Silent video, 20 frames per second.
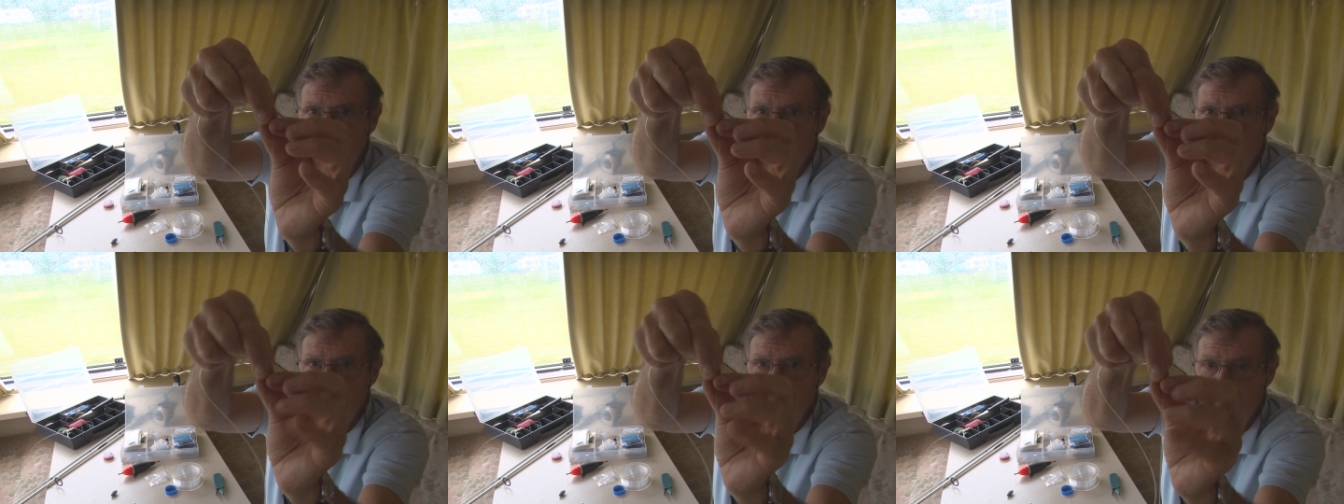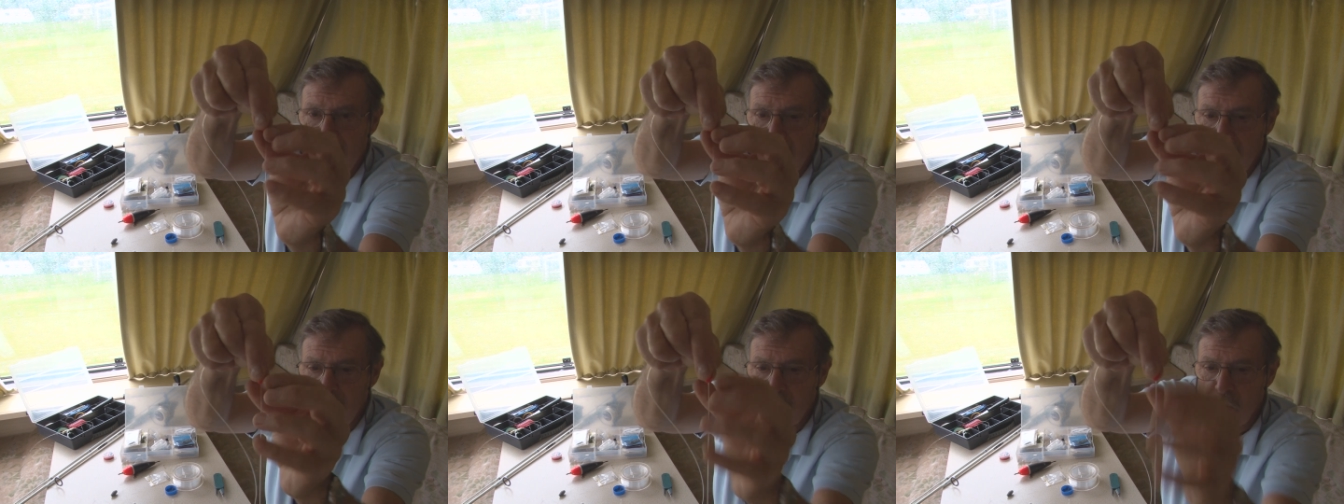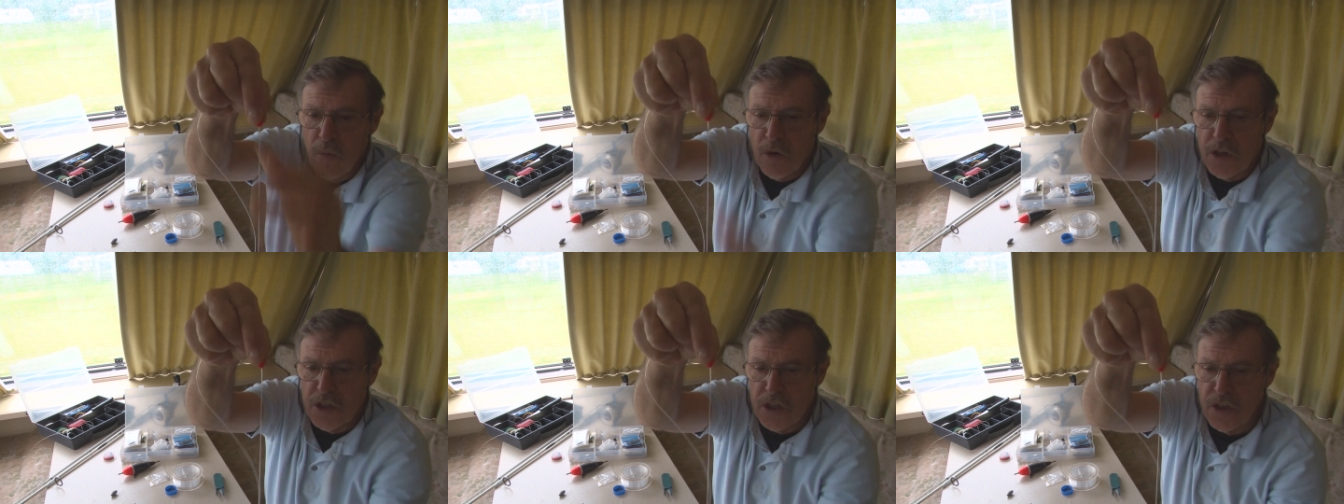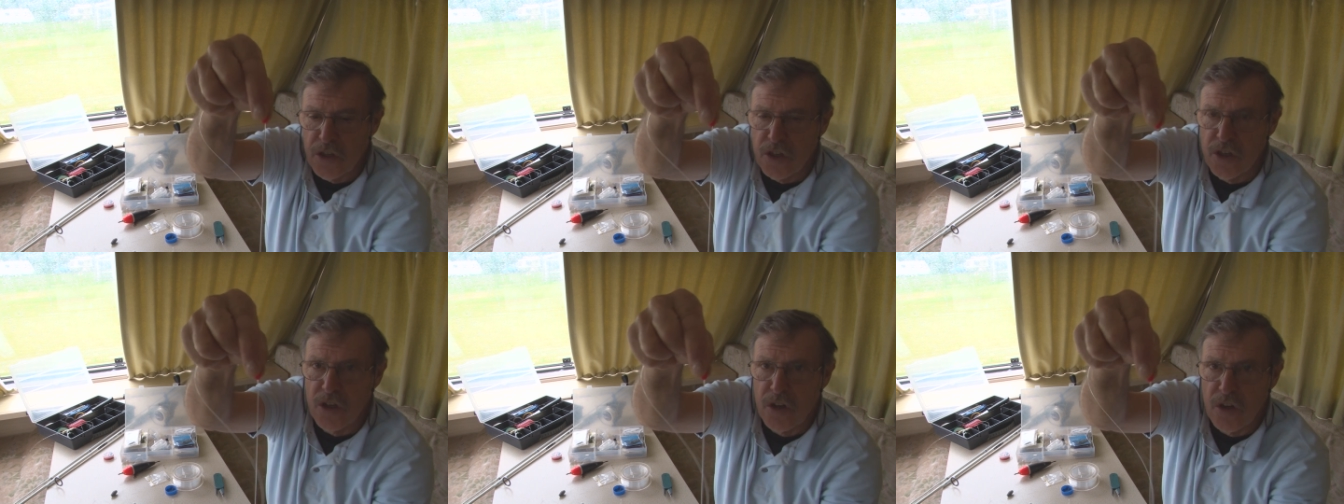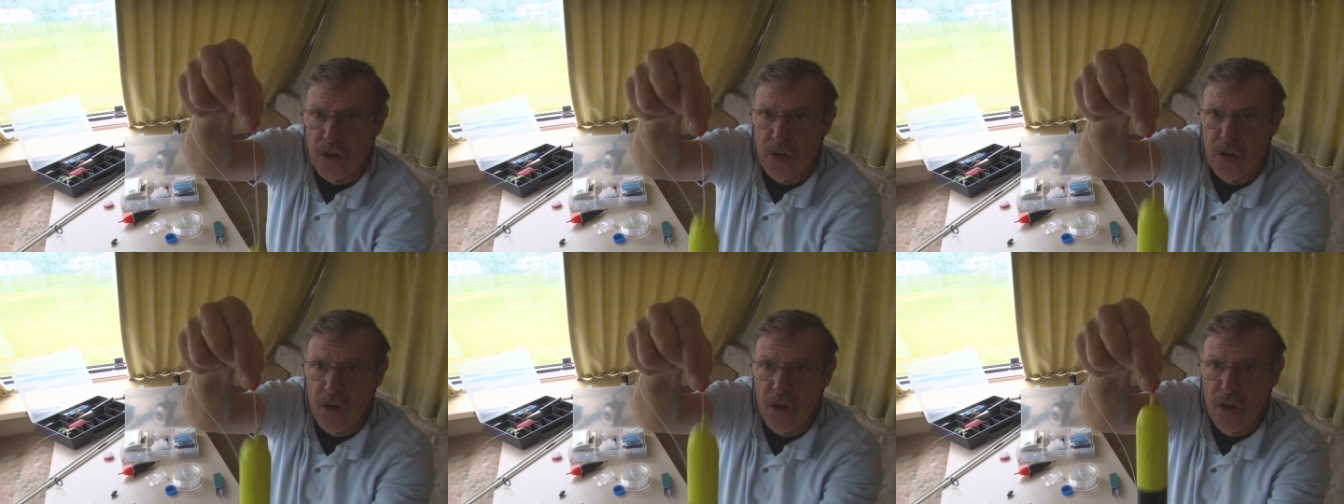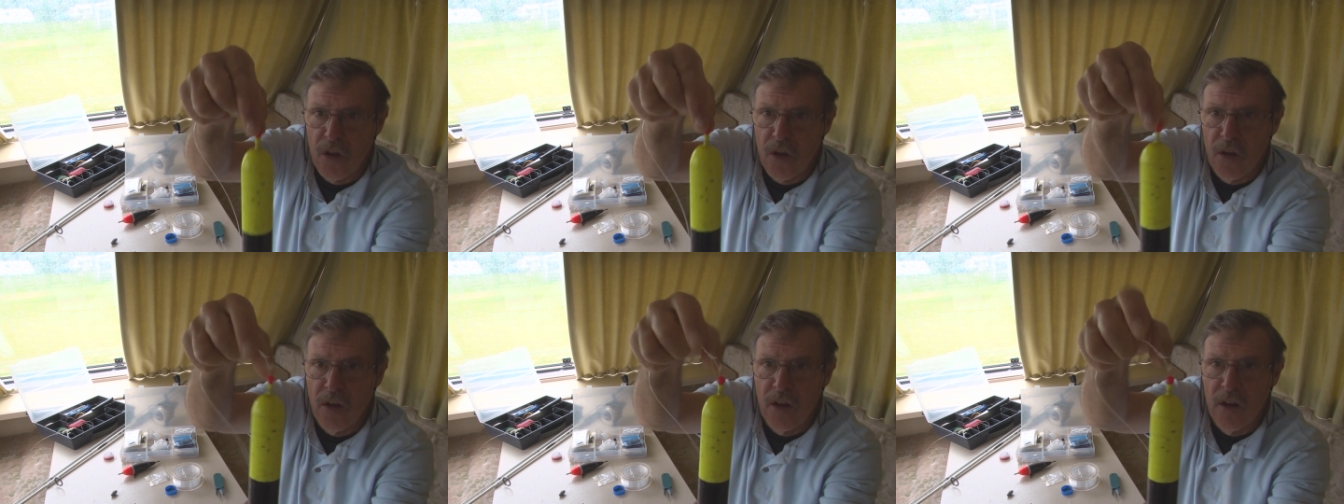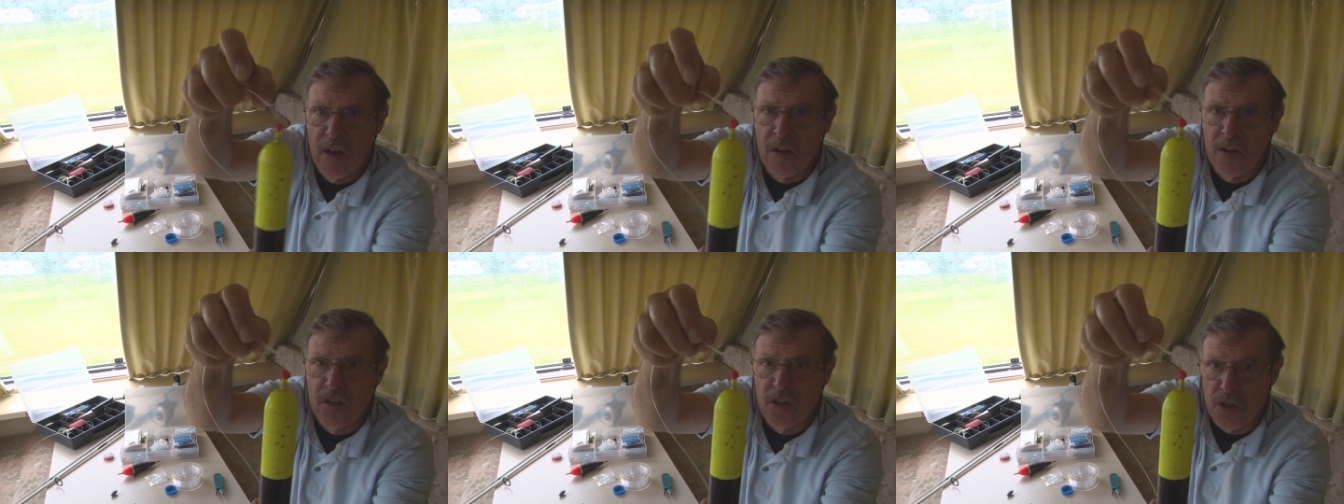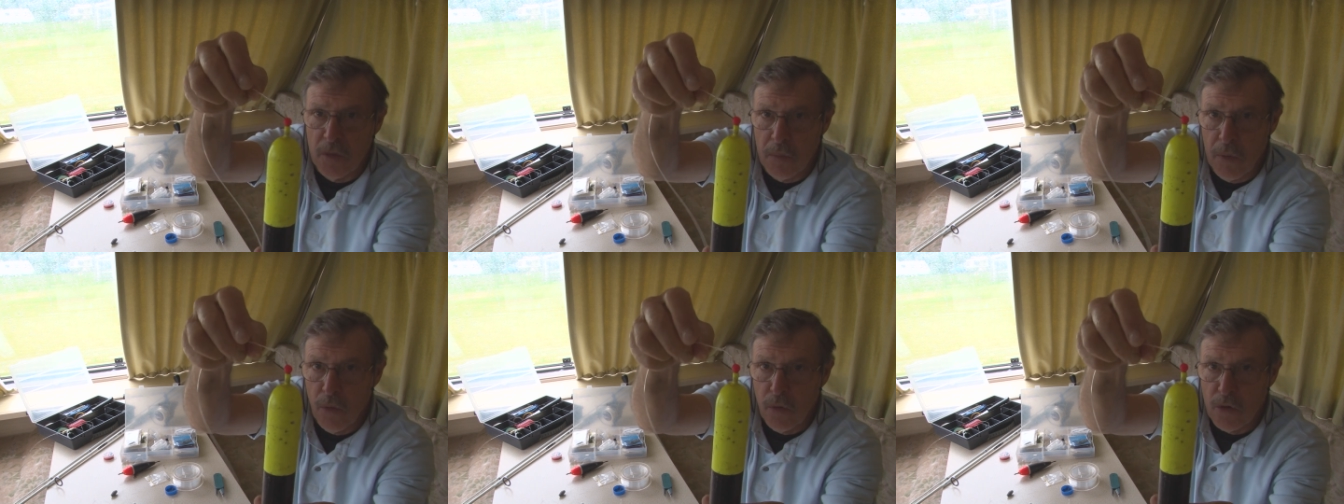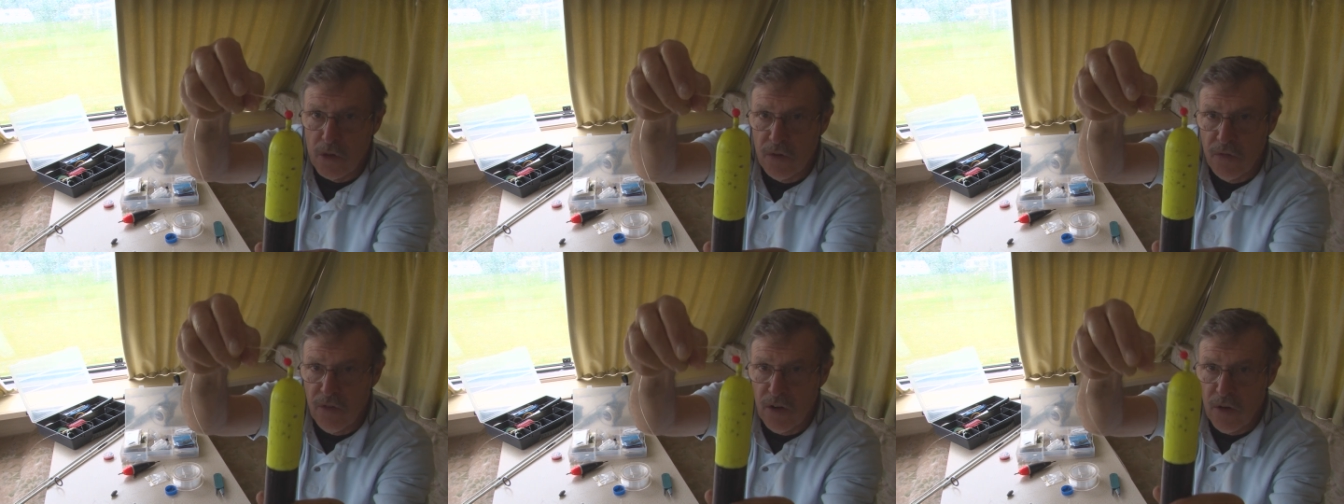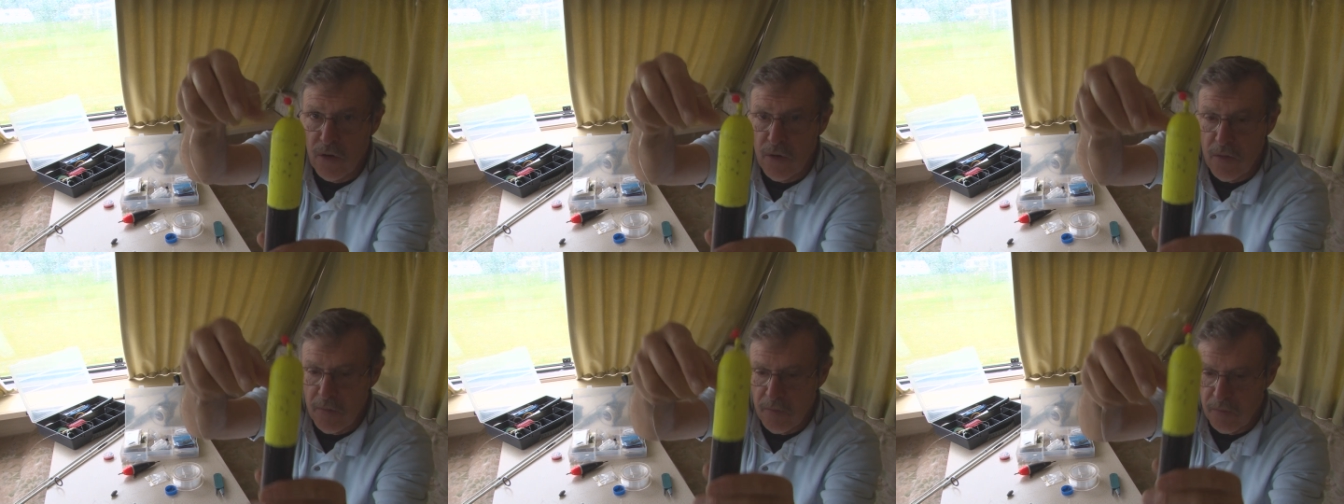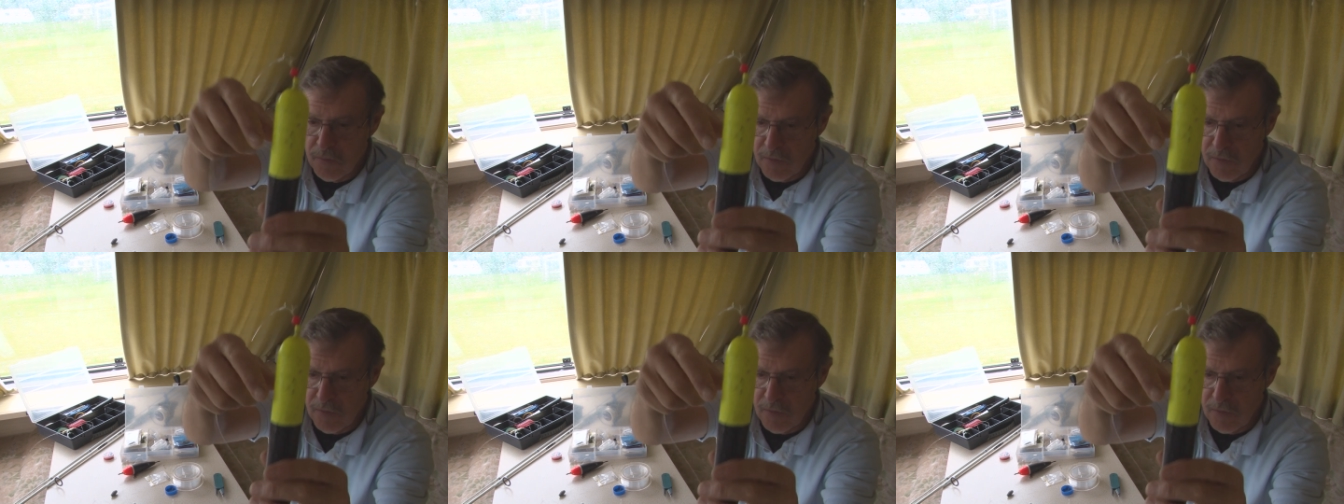there, which in turn supports the float.